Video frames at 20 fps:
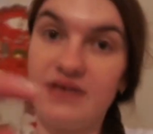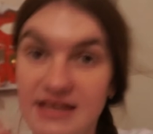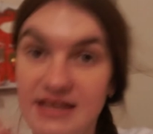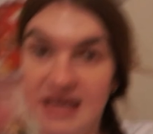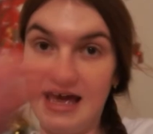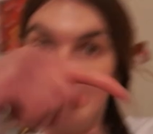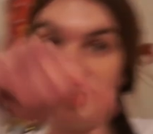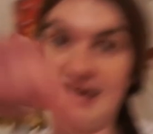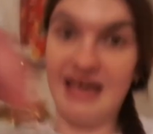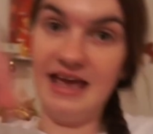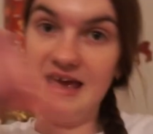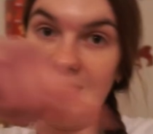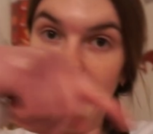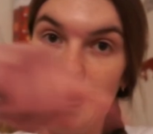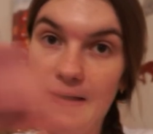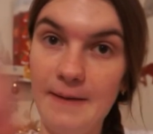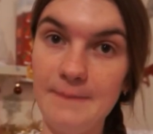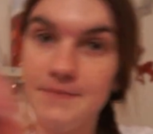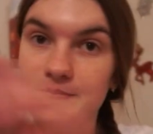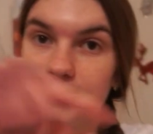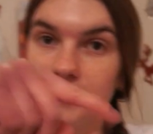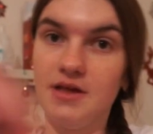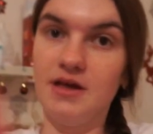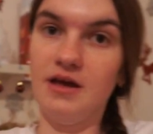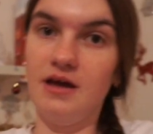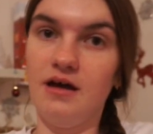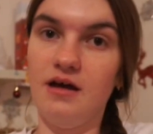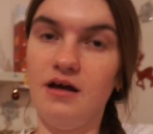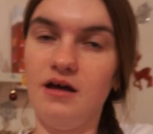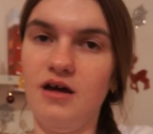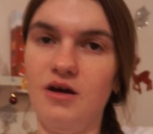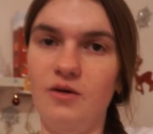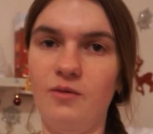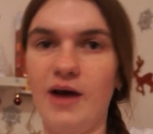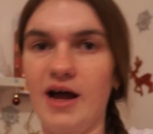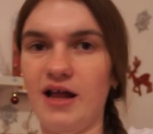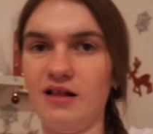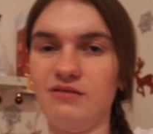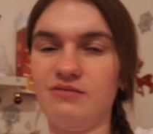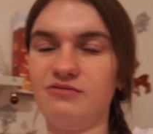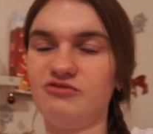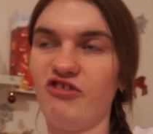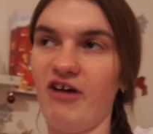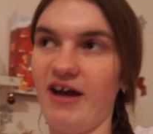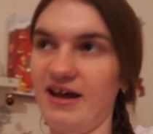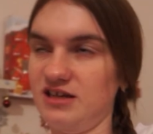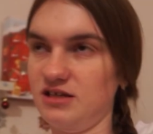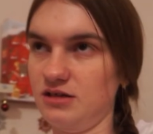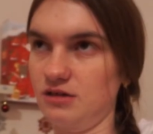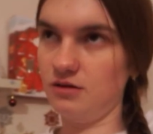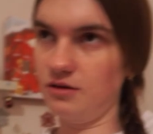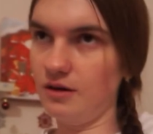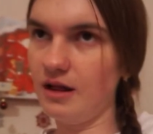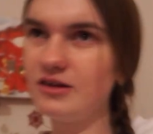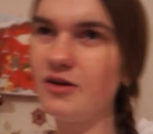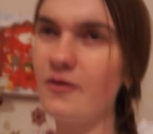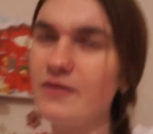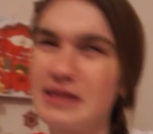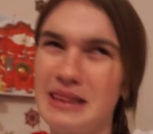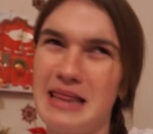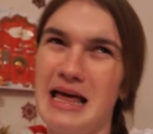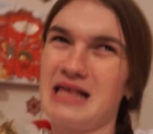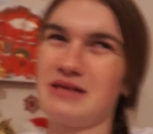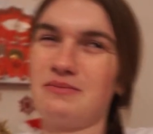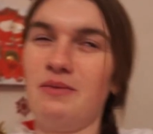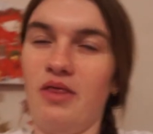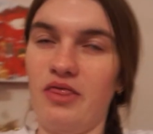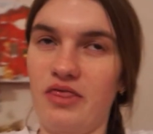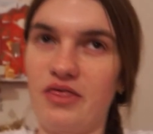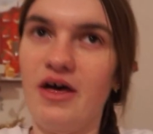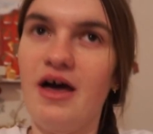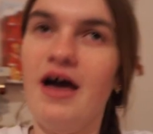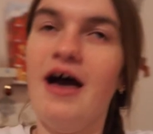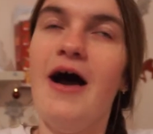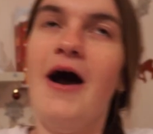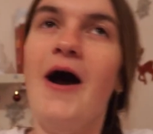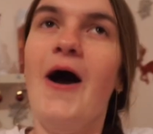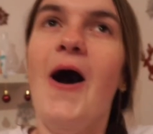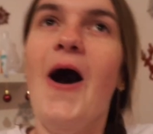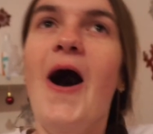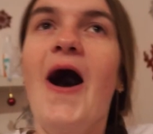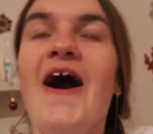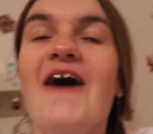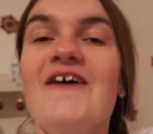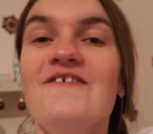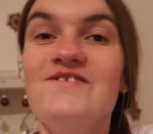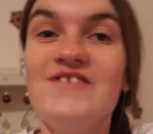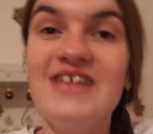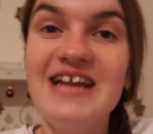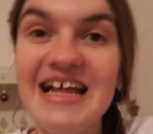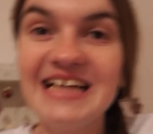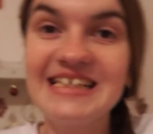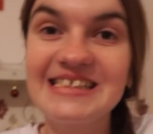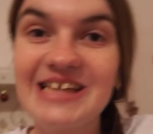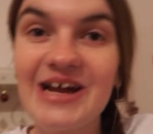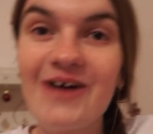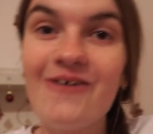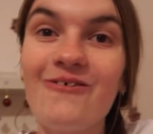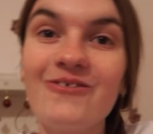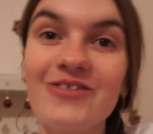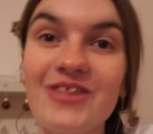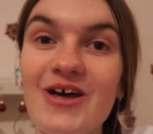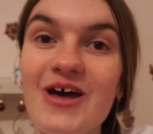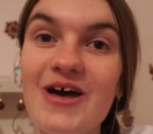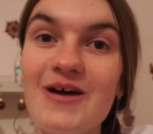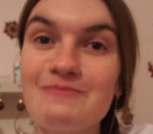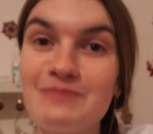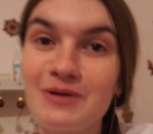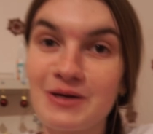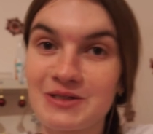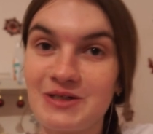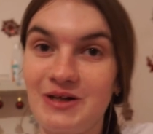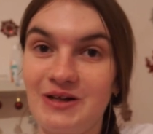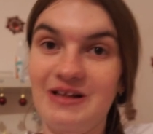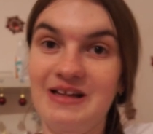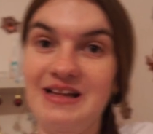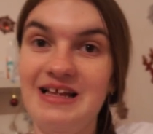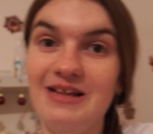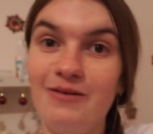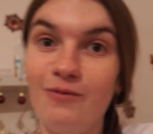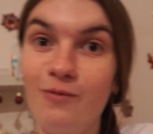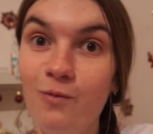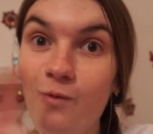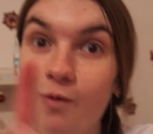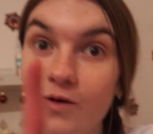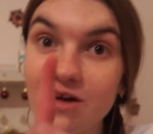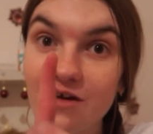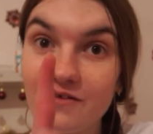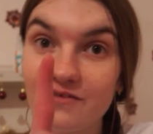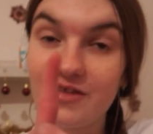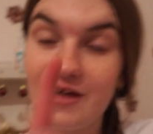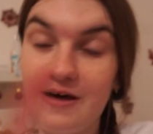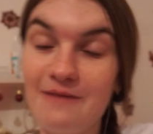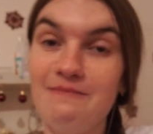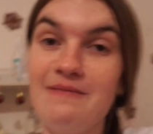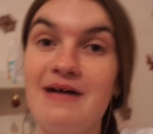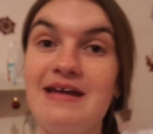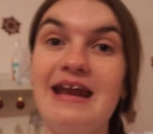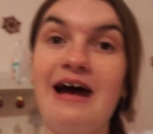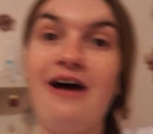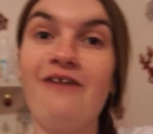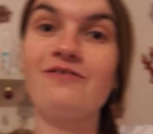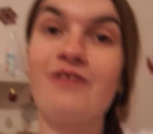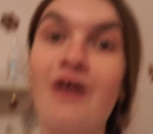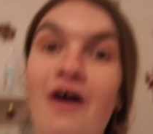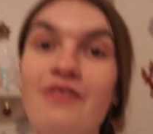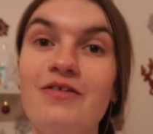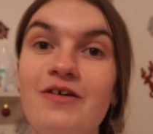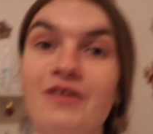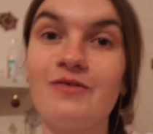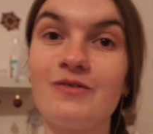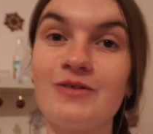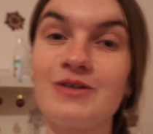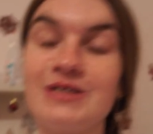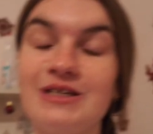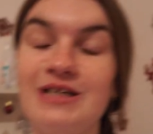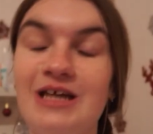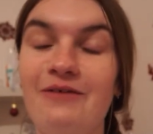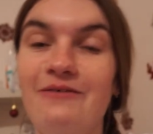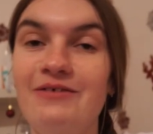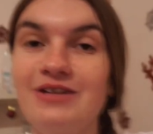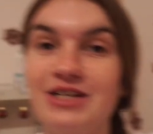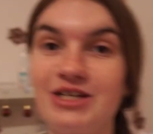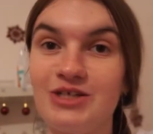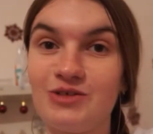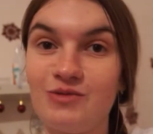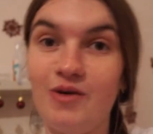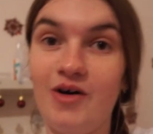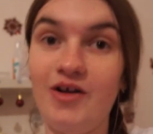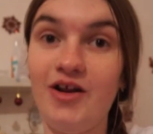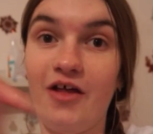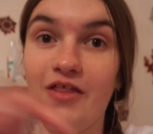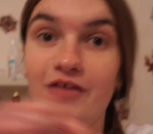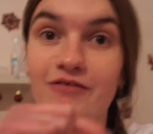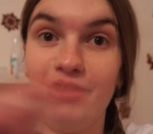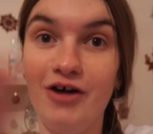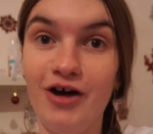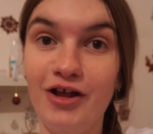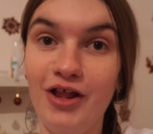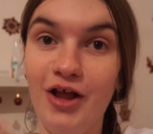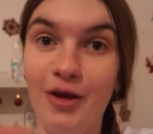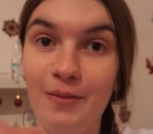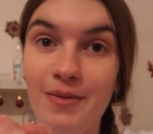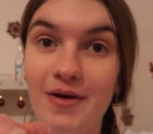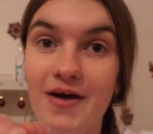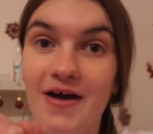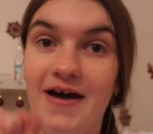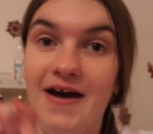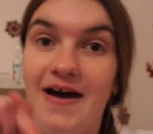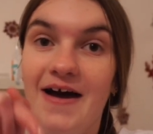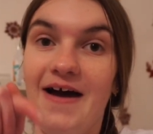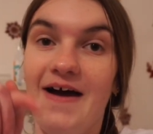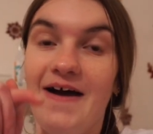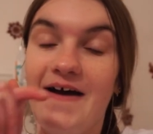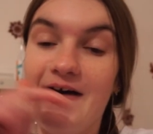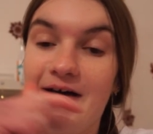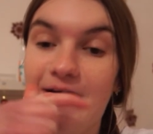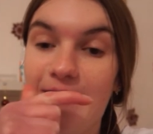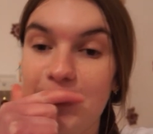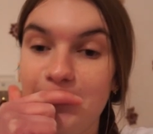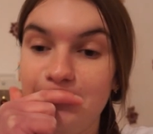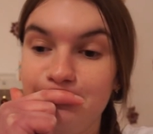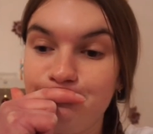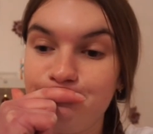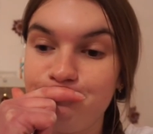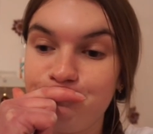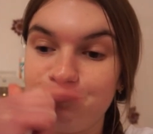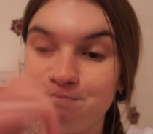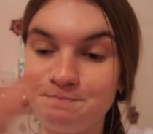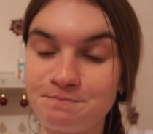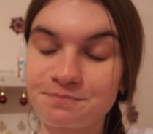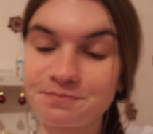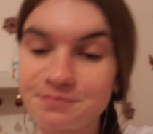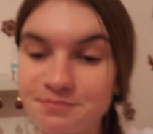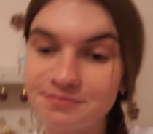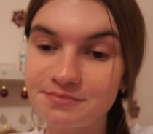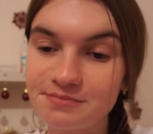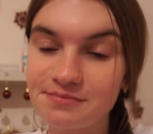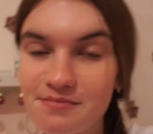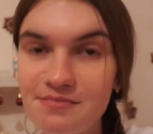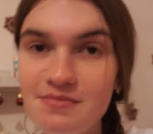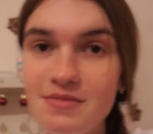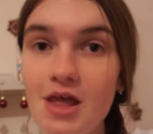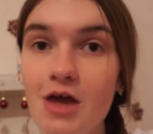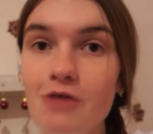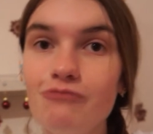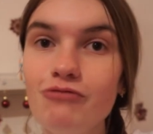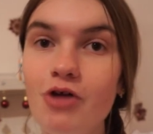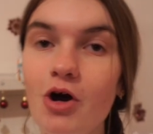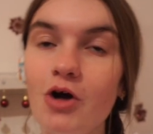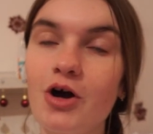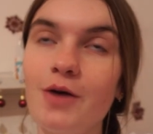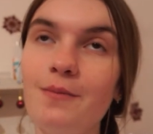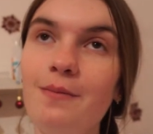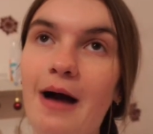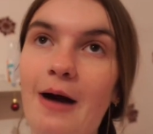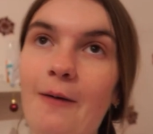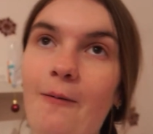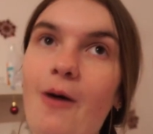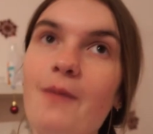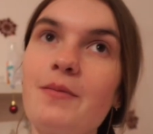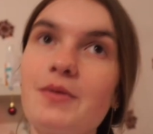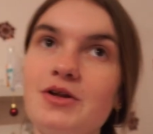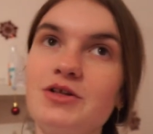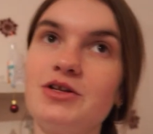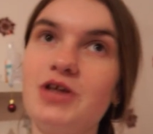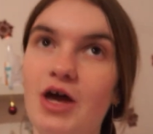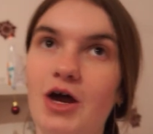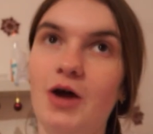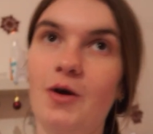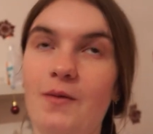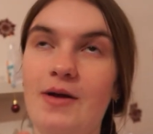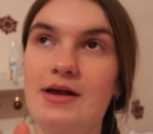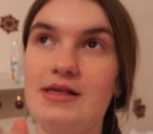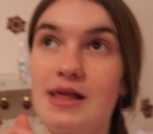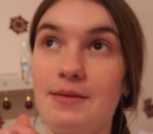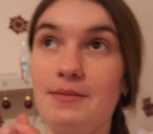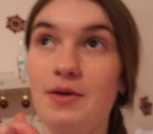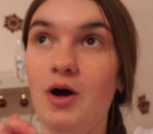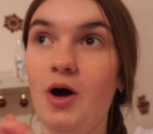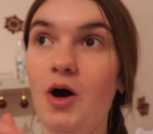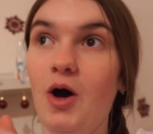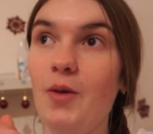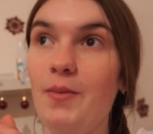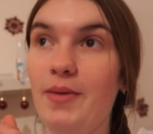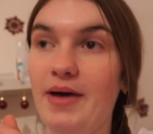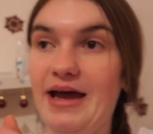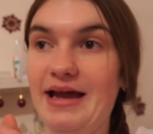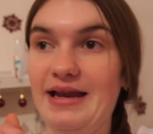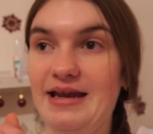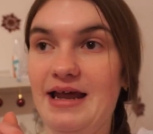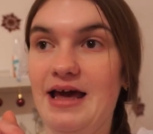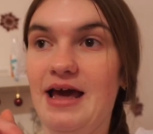date here. It was last month. Finished the puzzle, one of them, and I've got the other one to do, which is one on the roll up rug. But what I'm going to do is I'm hoping